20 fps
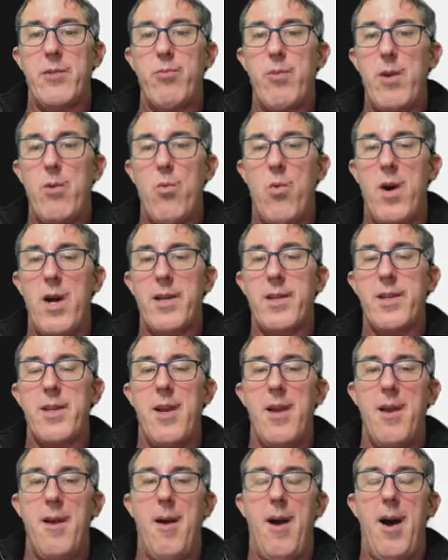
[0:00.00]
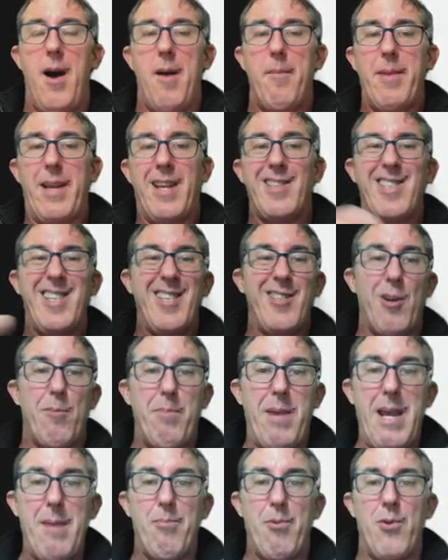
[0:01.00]
we want, uh, because these are
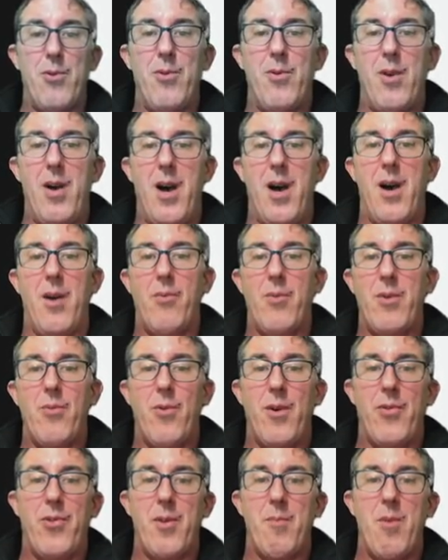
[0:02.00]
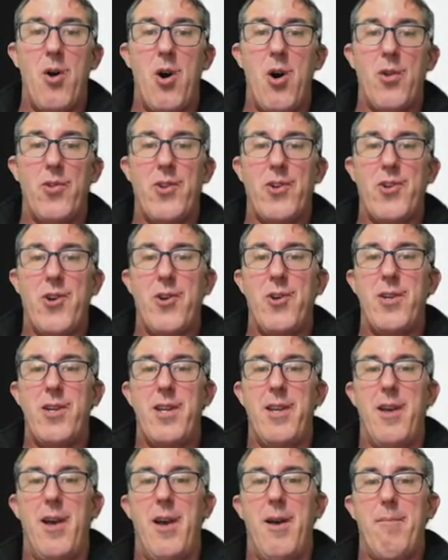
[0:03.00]
people, uh, we want them all to turn
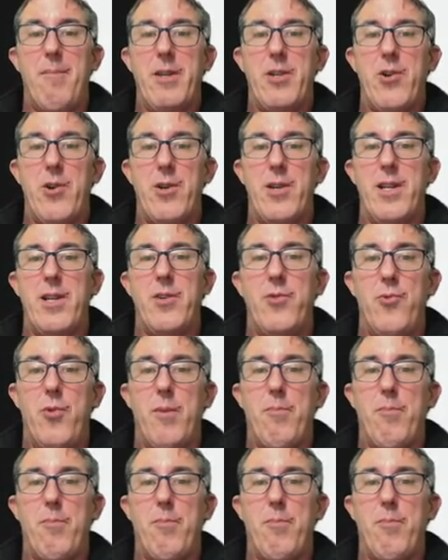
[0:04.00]
uh, be turned into a